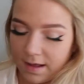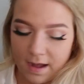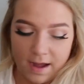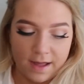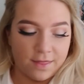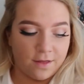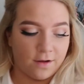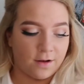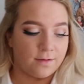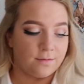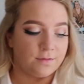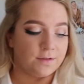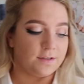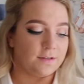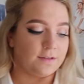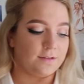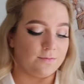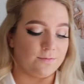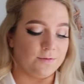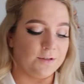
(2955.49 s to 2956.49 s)
I thought it
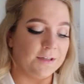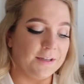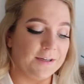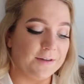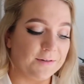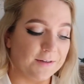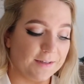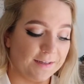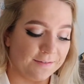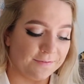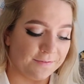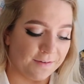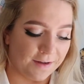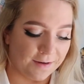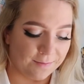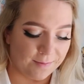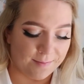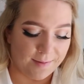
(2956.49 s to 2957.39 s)
was really, really fun.